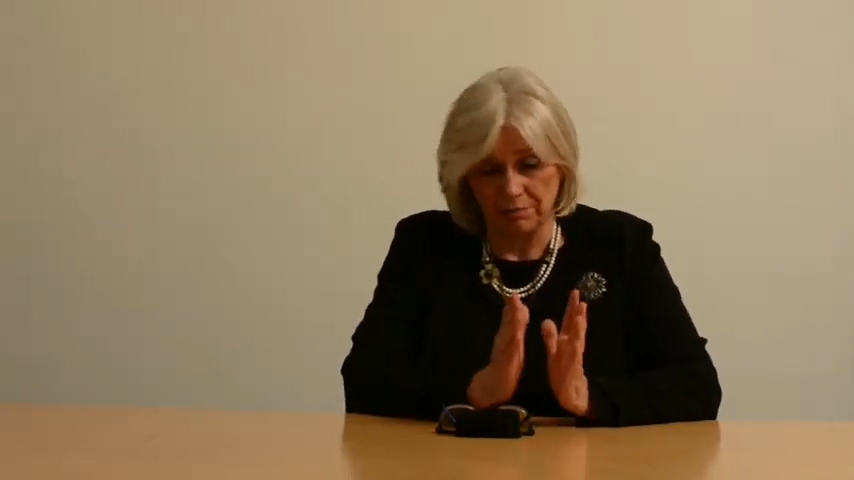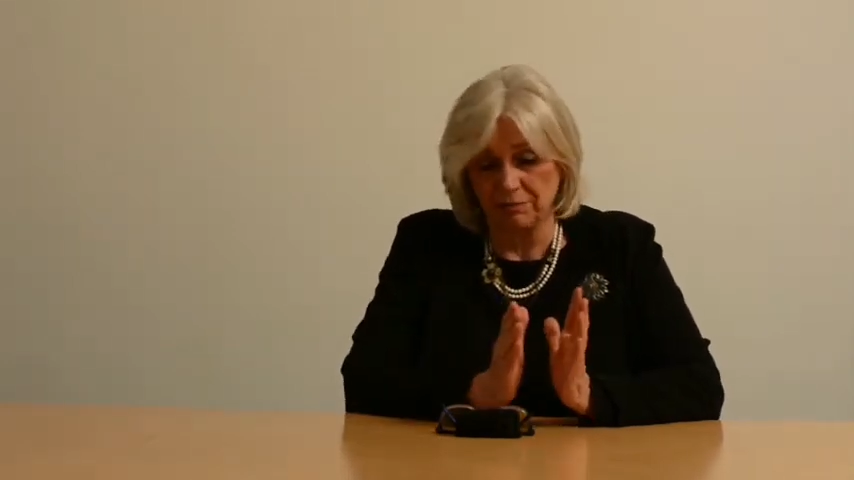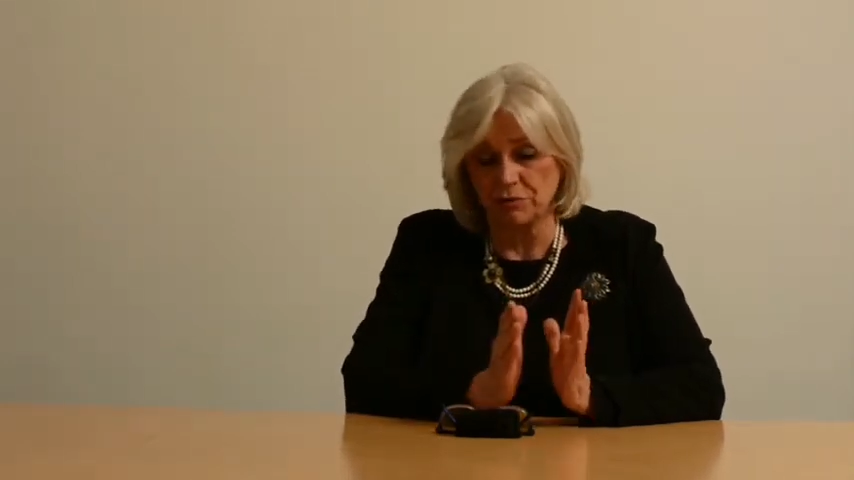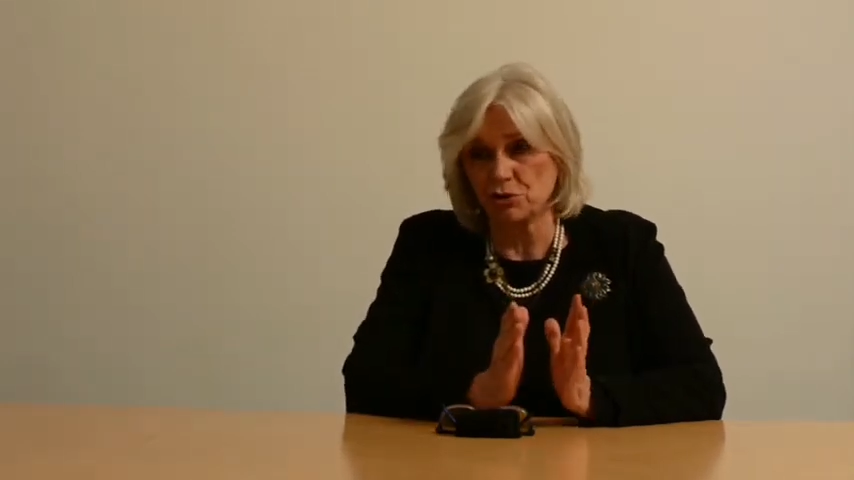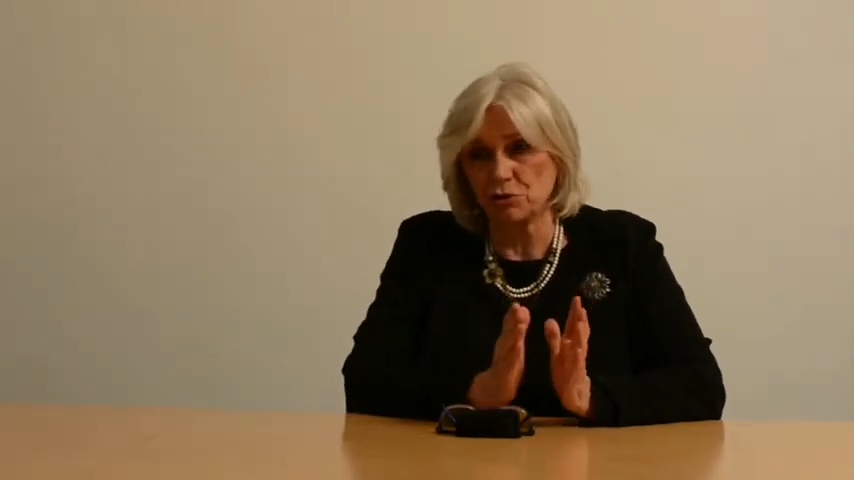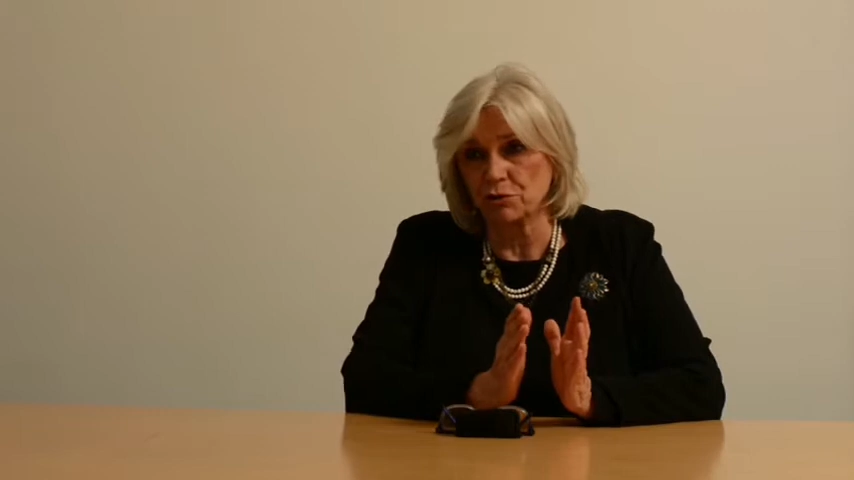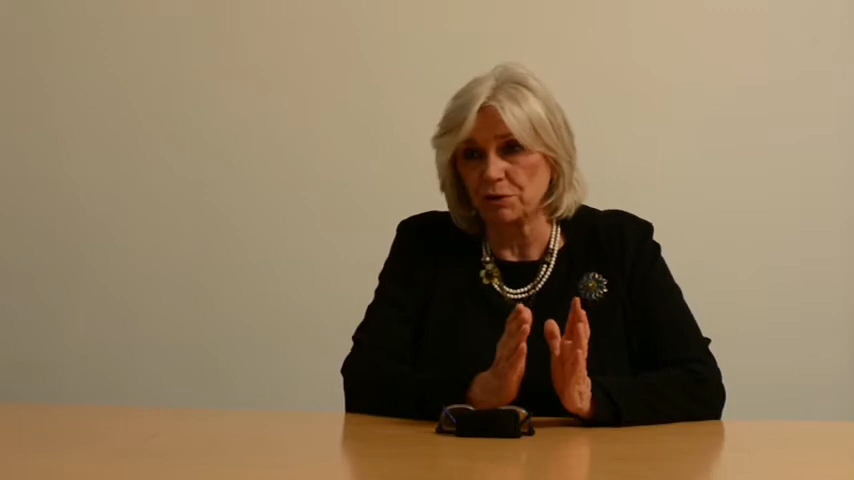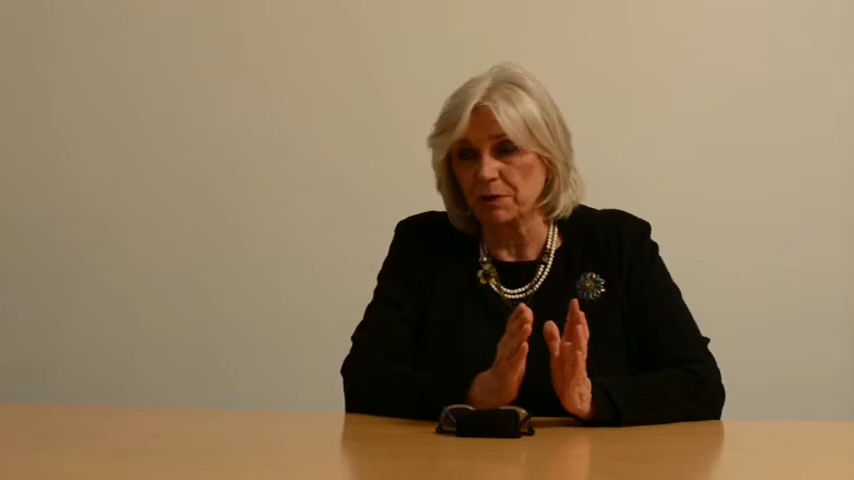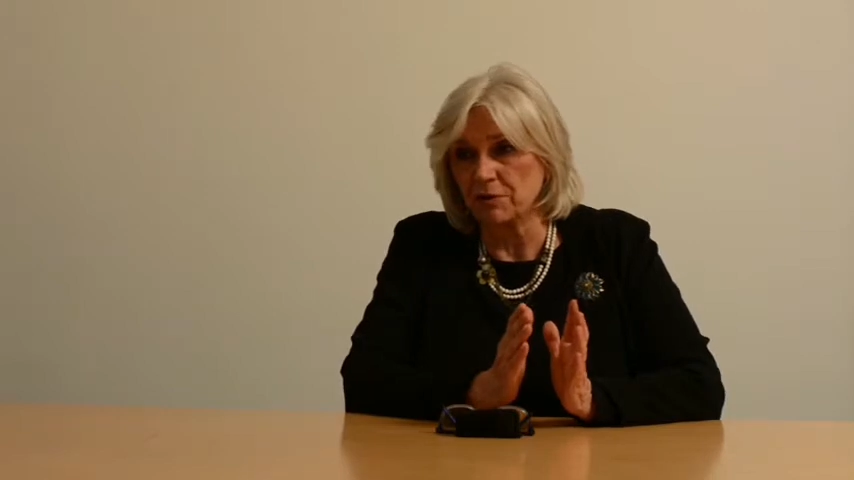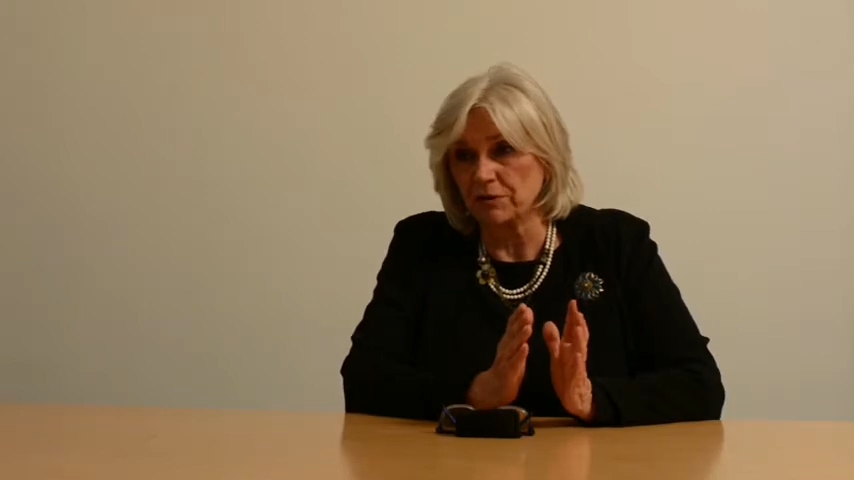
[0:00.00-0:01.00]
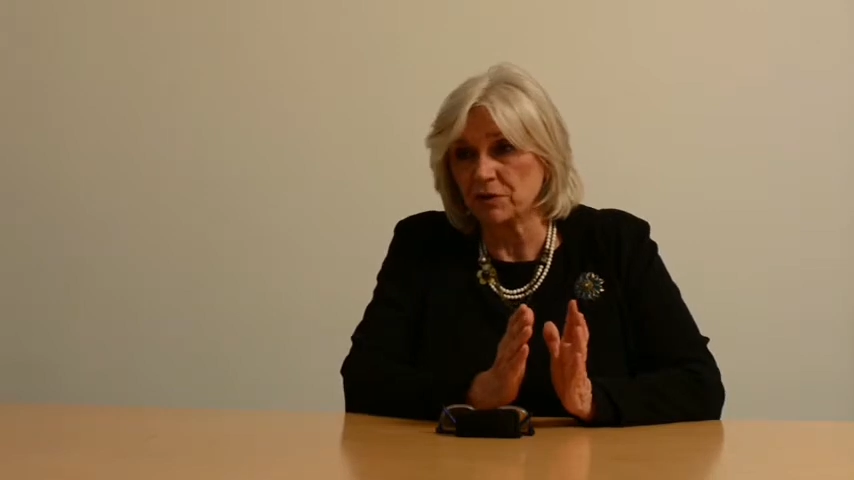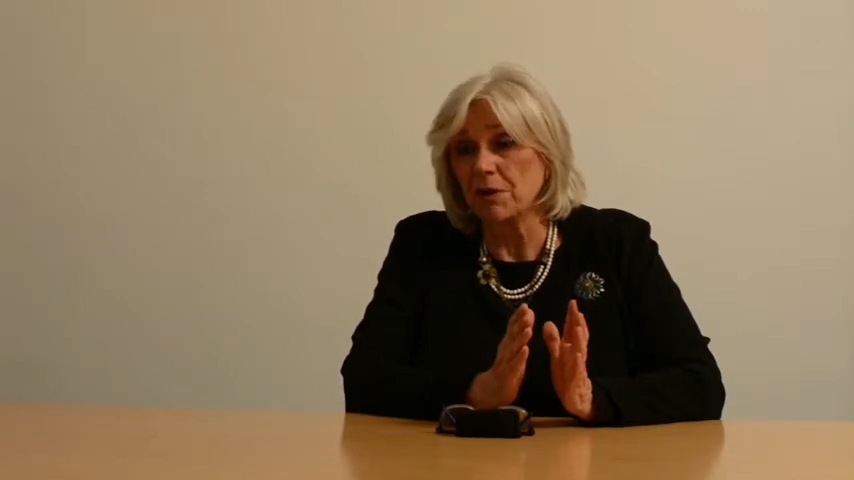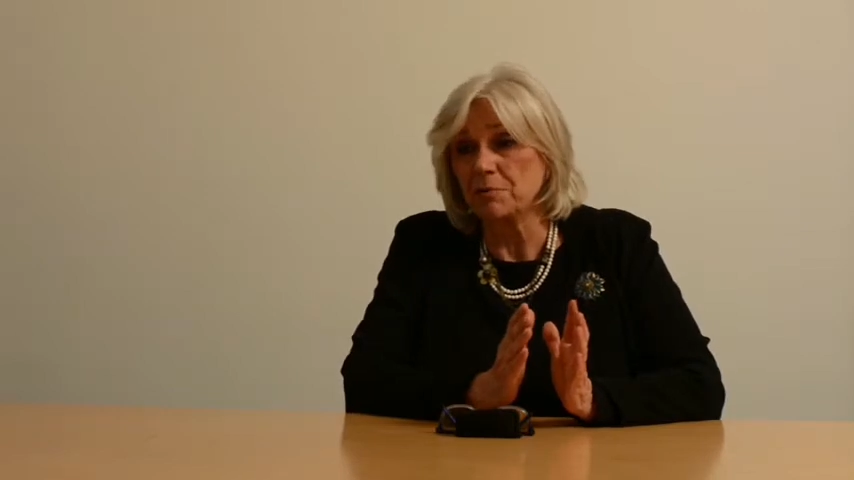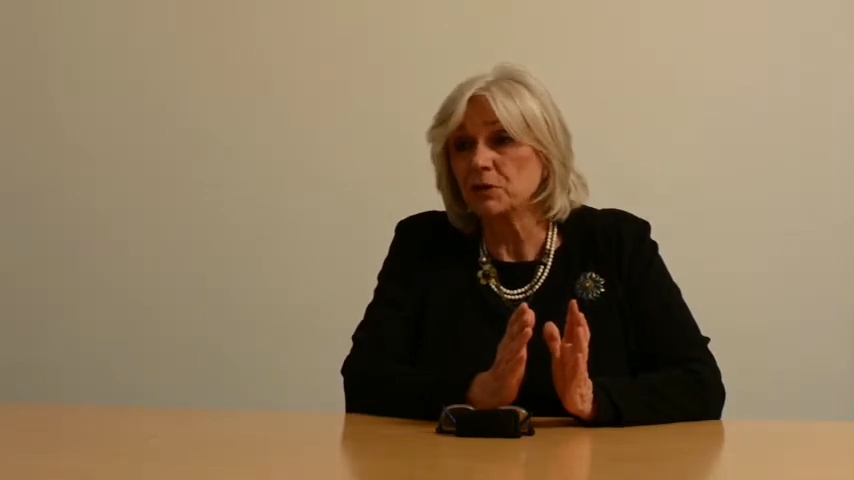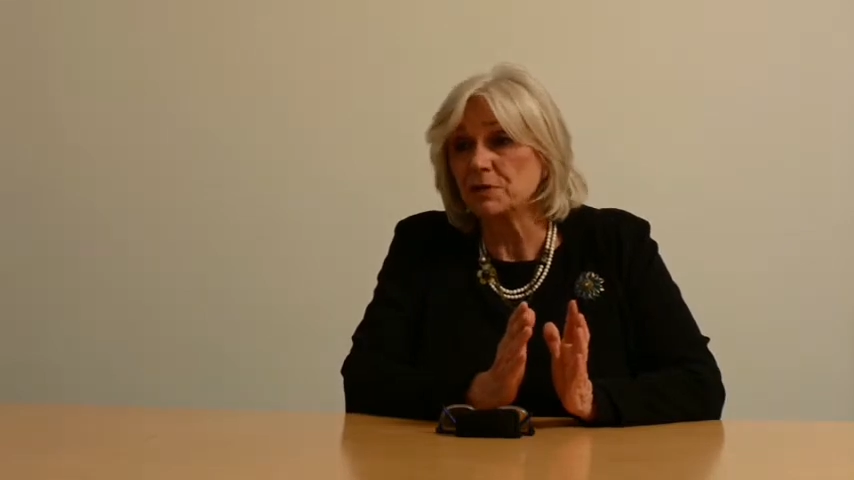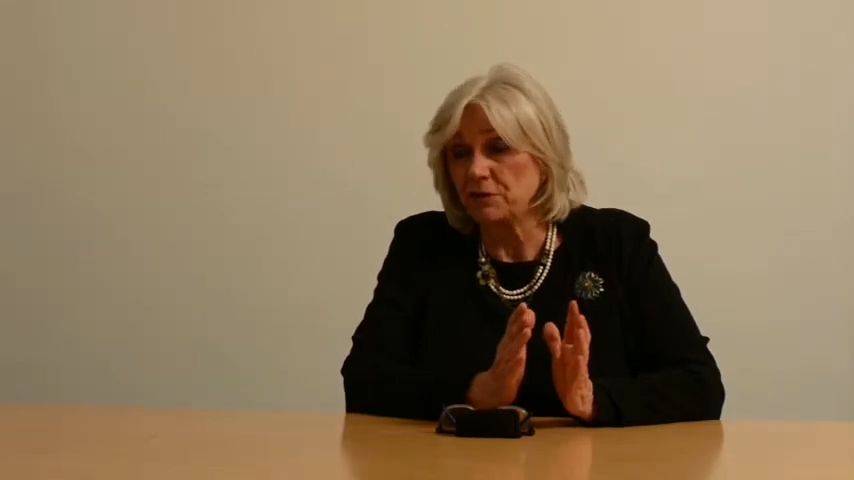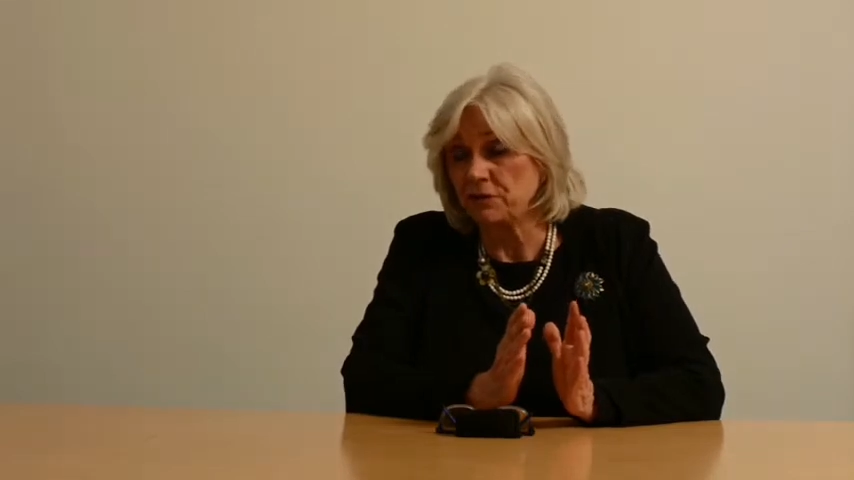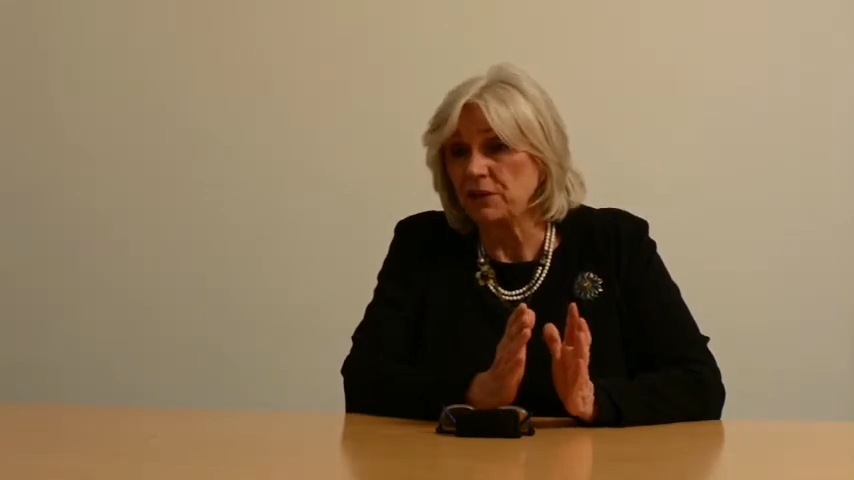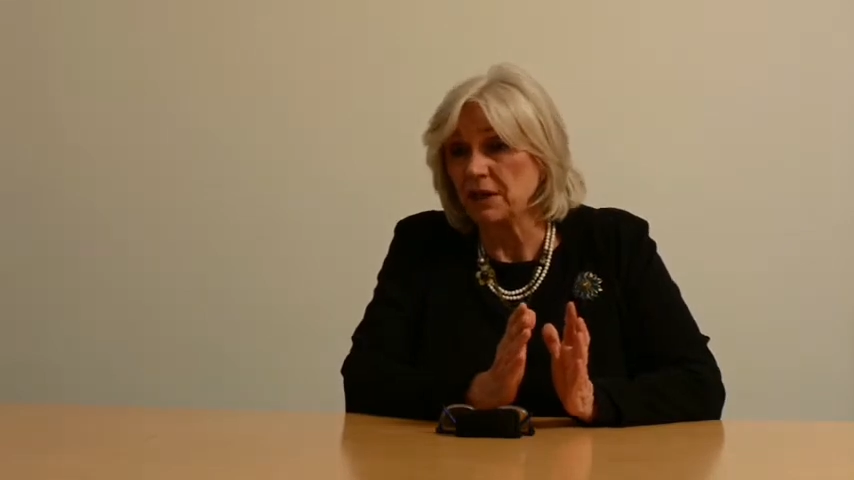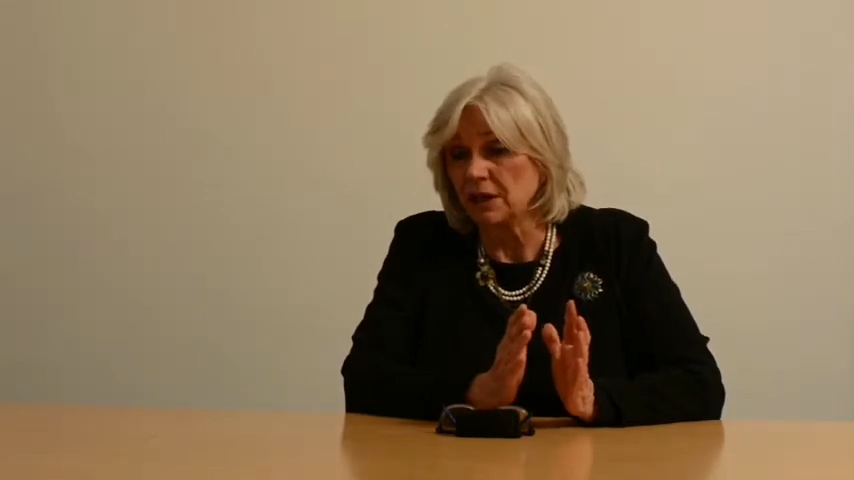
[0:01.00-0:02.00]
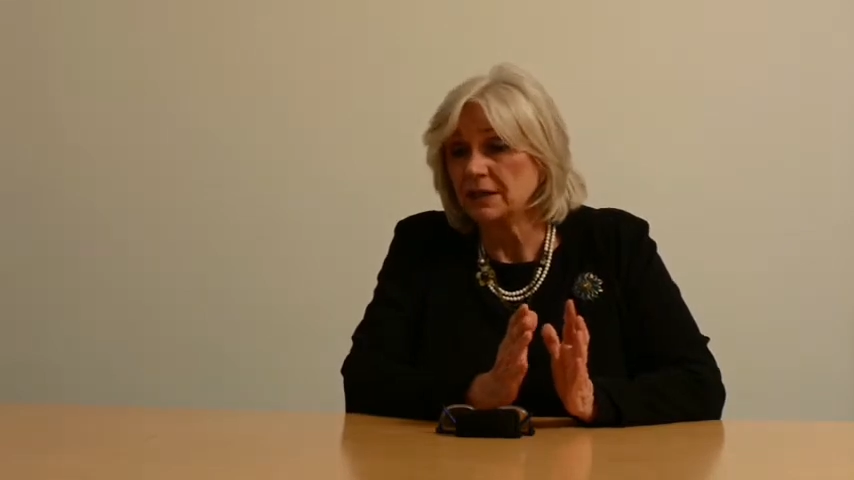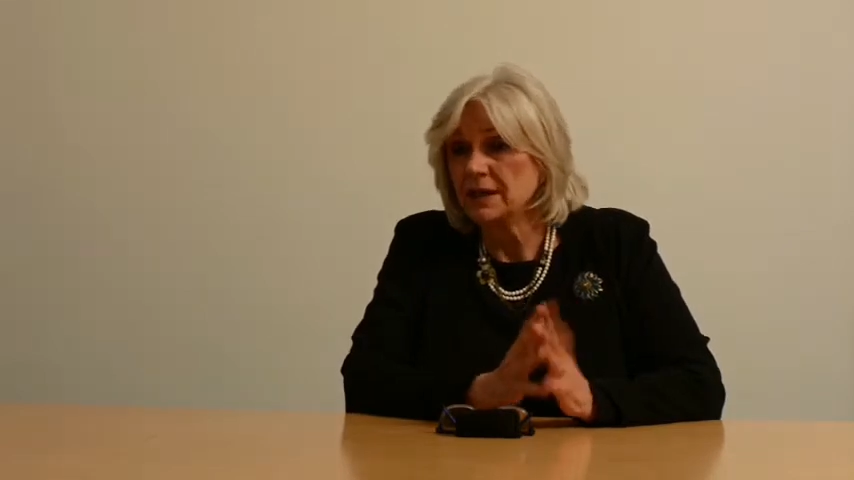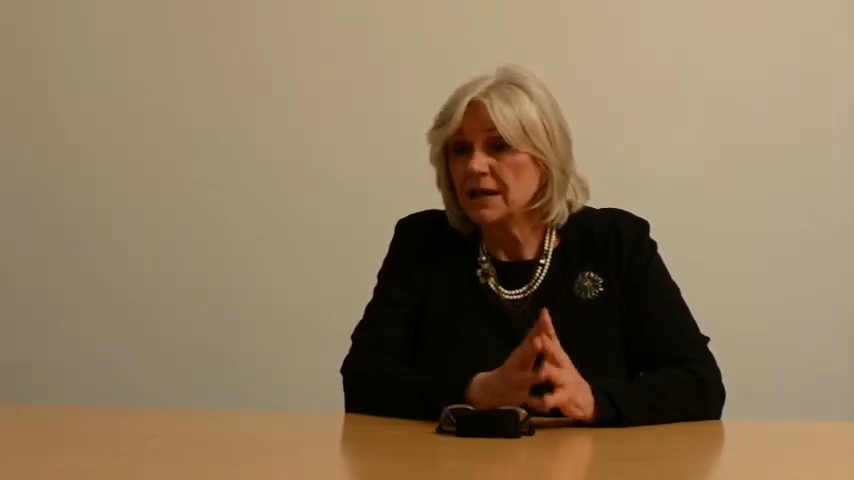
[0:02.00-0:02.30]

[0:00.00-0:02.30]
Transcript: for a shorter period of time because of fear.